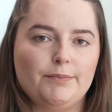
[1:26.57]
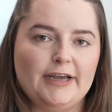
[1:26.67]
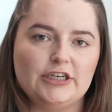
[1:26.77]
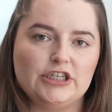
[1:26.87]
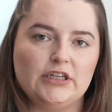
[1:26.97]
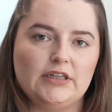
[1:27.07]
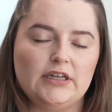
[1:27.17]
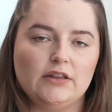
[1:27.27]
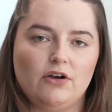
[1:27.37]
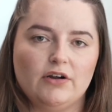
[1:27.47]
the patient
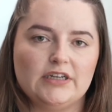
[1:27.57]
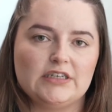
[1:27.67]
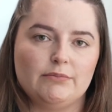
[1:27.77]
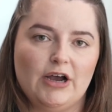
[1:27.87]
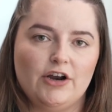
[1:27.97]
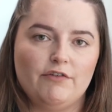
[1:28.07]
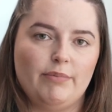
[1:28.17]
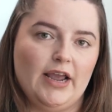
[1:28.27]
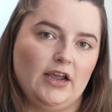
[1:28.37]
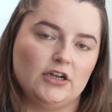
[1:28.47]
the longest amount
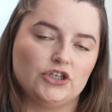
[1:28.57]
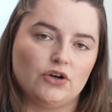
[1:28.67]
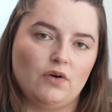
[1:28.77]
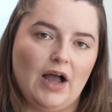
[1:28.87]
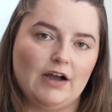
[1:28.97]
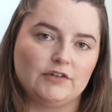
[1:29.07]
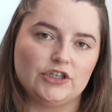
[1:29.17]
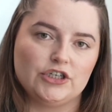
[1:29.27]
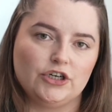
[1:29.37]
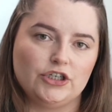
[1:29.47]
of pain control
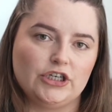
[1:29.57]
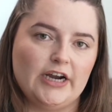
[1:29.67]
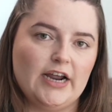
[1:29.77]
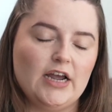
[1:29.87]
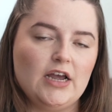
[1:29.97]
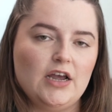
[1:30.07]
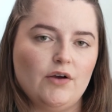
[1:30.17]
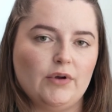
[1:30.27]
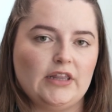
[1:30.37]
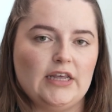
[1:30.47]
after surgery
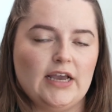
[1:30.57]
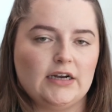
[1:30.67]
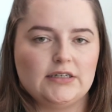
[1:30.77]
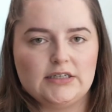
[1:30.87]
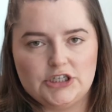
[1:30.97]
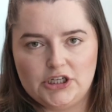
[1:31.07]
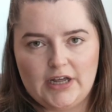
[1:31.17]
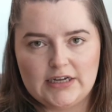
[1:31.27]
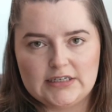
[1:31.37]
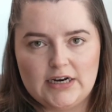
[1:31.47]
with the anesthesia
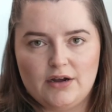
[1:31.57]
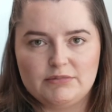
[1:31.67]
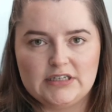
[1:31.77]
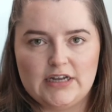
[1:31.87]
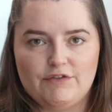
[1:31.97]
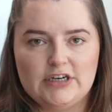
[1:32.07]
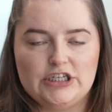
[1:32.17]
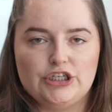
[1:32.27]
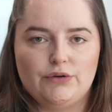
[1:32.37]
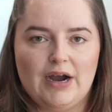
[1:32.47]
lasting up to
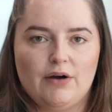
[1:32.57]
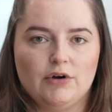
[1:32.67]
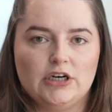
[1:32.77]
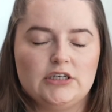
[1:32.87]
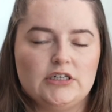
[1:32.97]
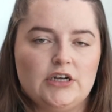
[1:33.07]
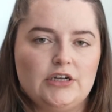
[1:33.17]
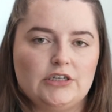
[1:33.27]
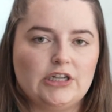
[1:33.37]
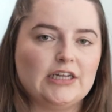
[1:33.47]
72 hours.
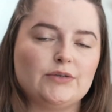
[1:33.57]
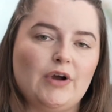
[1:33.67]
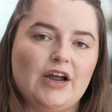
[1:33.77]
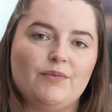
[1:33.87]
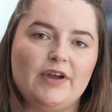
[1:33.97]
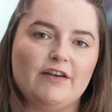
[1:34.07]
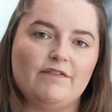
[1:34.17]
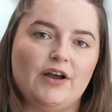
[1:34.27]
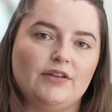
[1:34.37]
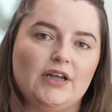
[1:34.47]
So that's why we
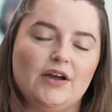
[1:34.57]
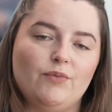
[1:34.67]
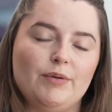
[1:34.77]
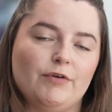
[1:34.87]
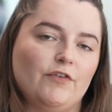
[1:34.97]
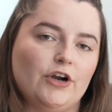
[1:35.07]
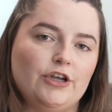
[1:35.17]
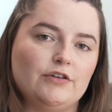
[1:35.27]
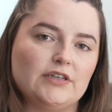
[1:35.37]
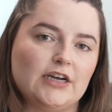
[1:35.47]
have found that we prefer
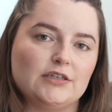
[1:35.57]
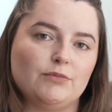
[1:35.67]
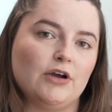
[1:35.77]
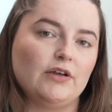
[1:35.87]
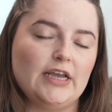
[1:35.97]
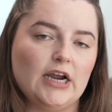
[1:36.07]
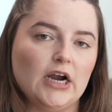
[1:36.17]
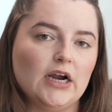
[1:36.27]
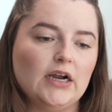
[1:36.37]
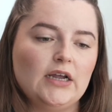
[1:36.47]
to use Exparel
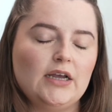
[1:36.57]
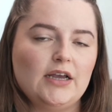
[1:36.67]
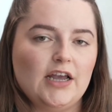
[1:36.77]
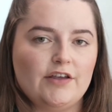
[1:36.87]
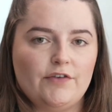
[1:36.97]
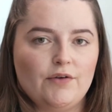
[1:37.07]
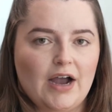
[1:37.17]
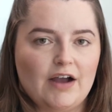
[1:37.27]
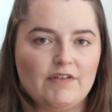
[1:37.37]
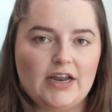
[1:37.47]
here. If you
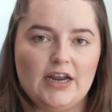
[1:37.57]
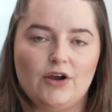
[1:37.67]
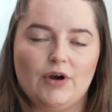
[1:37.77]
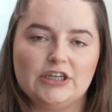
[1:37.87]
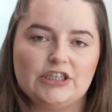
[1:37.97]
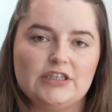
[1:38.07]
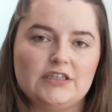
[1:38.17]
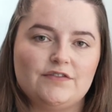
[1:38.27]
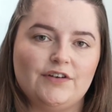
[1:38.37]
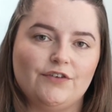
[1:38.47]
have any
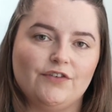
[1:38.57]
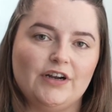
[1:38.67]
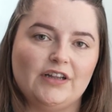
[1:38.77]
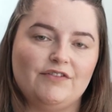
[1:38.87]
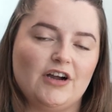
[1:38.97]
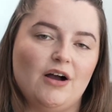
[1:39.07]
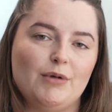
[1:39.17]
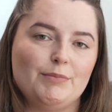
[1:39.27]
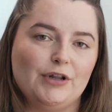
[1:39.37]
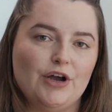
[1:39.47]
questions, feel free to leave a
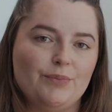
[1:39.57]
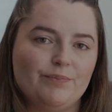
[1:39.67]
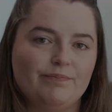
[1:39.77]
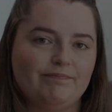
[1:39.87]
comment below.